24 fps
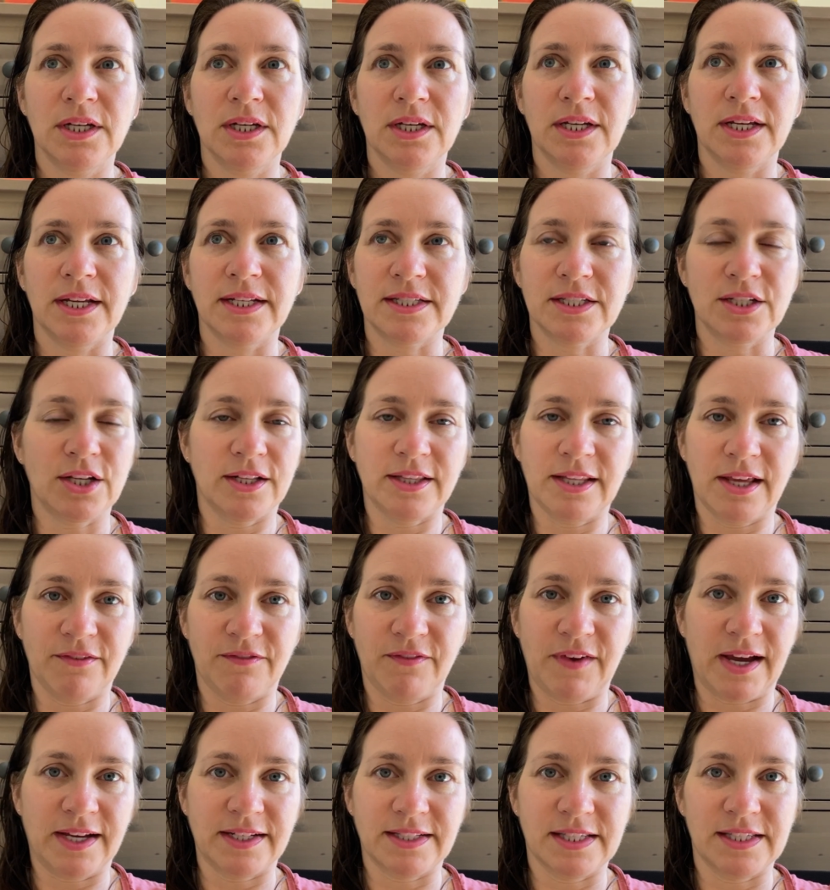It's not that
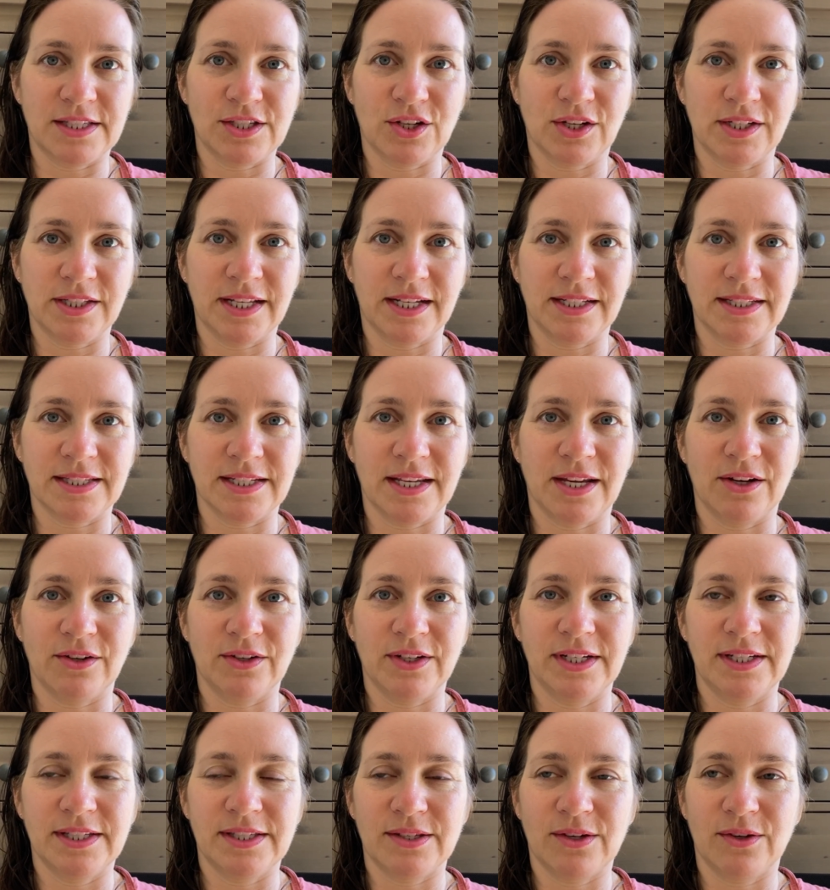fast. It's not that
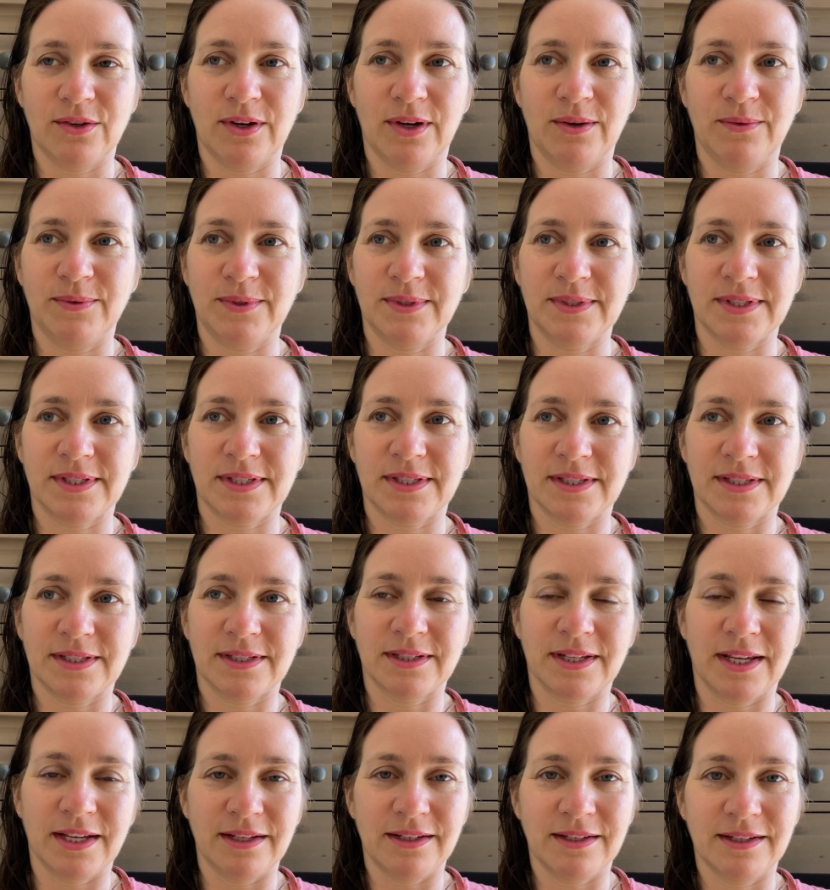scary. So I was
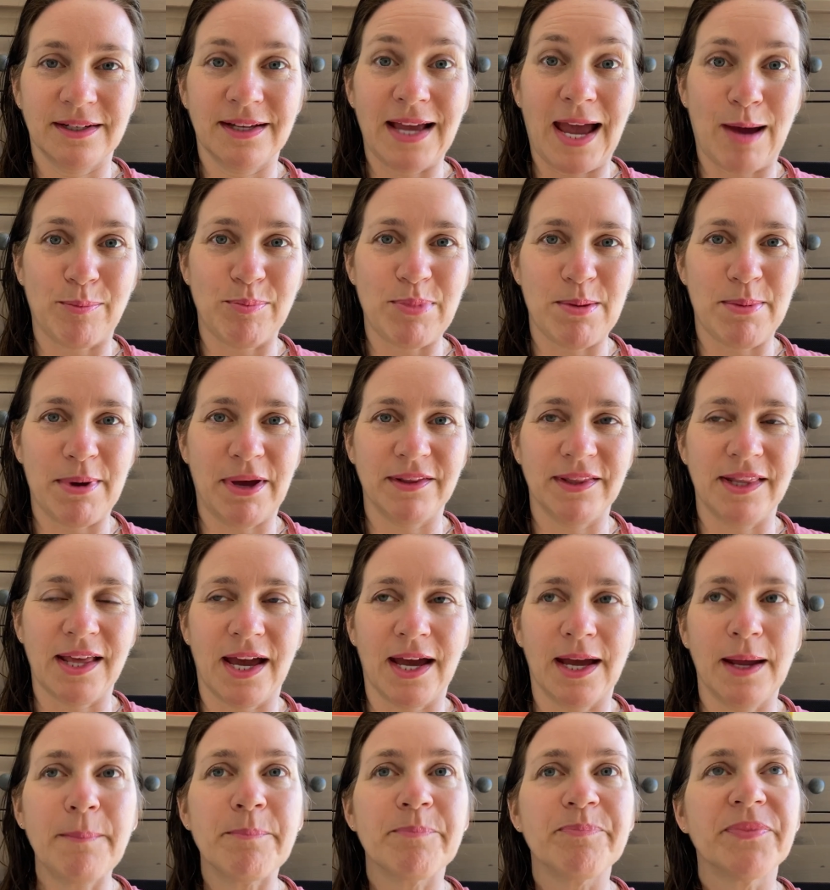like happy about
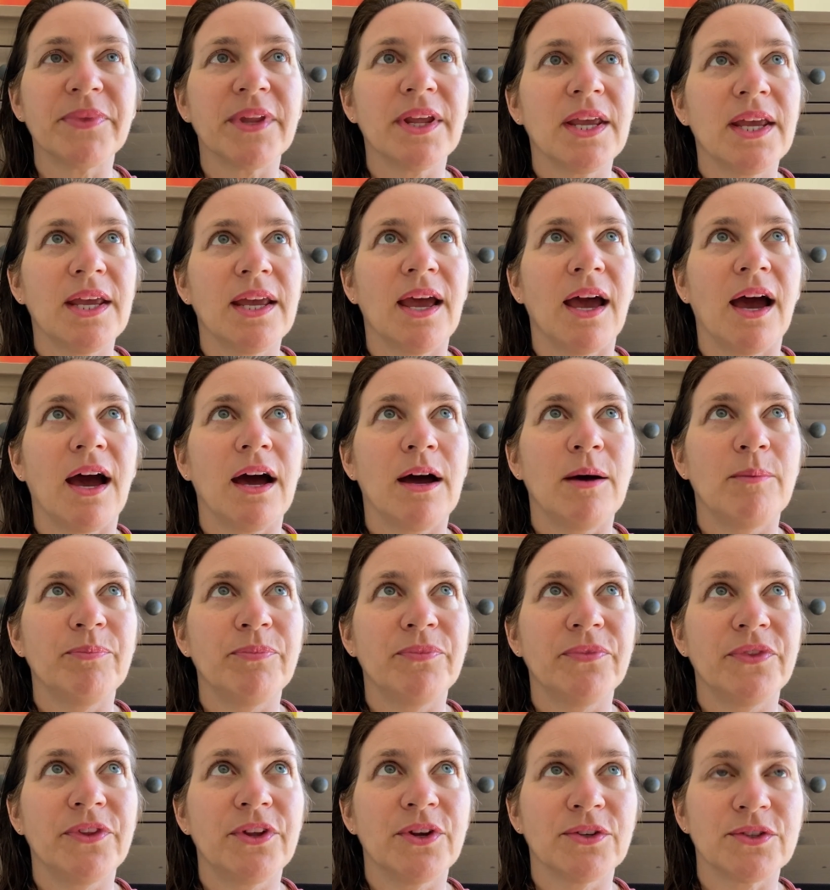that.
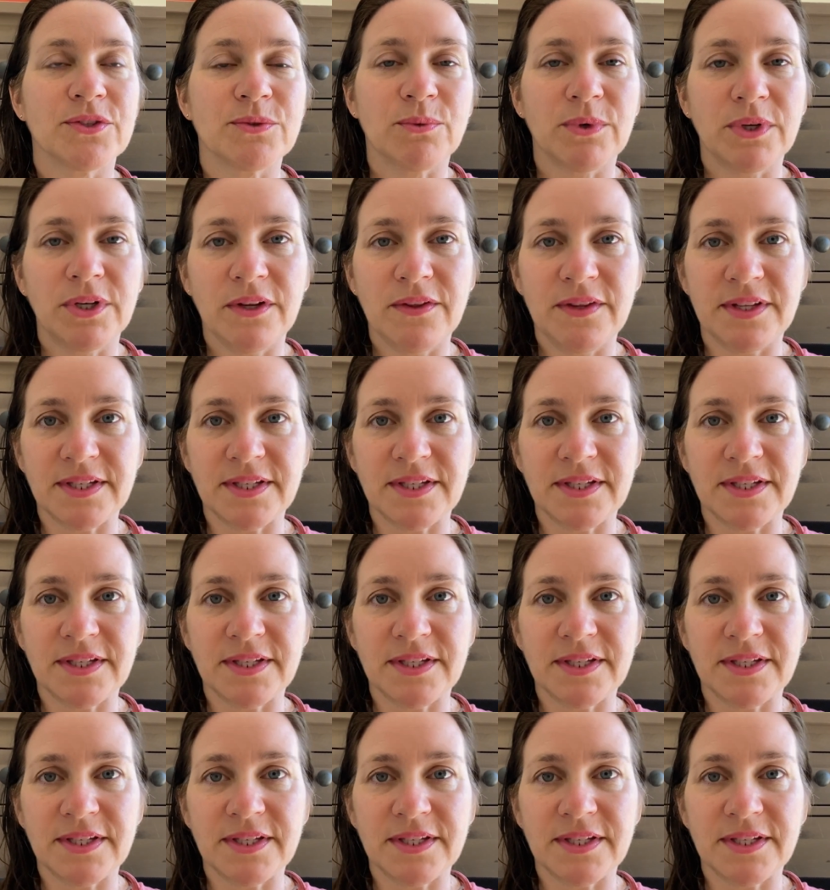There's one on the